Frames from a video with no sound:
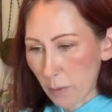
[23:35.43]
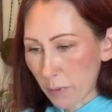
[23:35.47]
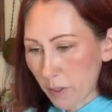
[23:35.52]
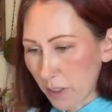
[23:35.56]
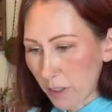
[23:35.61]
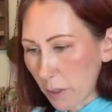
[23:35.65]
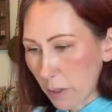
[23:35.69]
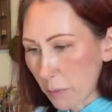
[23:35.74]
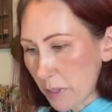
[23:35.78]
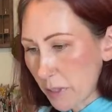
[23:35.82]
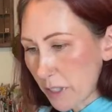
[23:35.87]

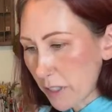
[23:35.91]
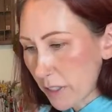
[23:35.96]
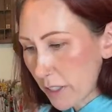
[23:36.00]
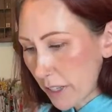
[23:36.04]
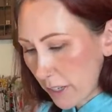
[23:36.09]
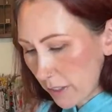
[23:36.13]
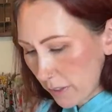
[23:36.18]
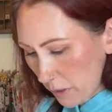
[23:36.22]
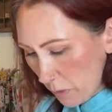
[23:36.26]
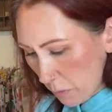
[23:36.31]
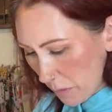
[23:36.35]
Let me
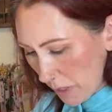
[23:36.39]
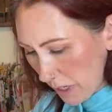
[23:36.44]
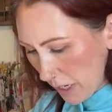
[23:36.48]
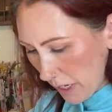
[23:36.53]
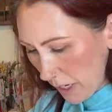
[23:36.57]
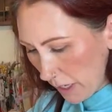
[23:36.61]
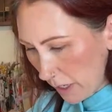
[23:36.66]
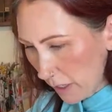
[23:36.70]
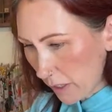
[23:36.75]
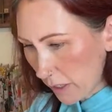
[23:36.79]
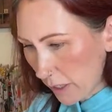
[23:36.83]
take some
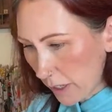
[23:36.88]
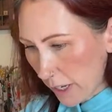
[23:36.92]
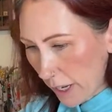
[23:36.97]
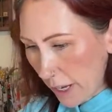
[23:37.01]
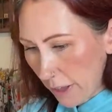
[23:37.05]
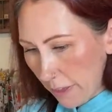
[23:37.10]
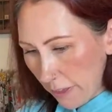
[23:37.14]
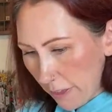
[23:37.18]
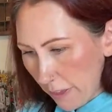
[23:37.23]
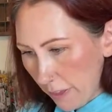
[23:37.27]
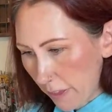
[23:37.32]
ink
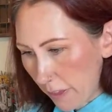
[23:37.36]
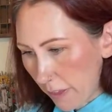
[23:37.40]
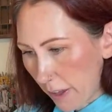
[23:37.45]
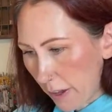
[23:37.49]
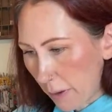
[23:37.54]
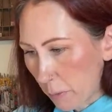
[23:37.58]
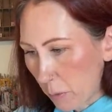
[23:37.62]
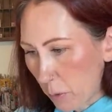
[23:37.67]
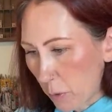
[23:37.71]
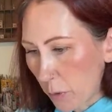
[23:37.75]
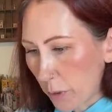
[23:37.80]
and
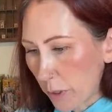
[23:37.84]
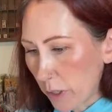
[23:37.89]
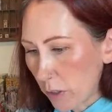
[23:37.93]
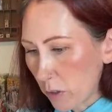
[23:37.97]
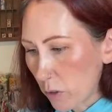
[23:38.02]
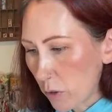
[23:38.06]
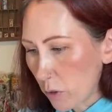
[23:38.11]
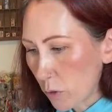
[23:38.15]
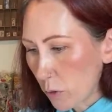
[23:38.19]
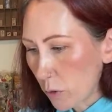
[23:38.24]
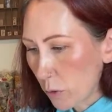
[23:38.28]
I'm going
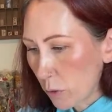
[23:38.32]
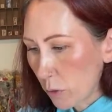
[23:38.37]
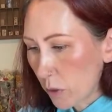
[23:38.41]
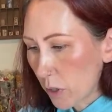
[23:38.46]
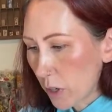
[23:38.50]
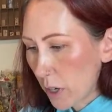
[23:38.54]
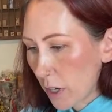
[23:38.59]
to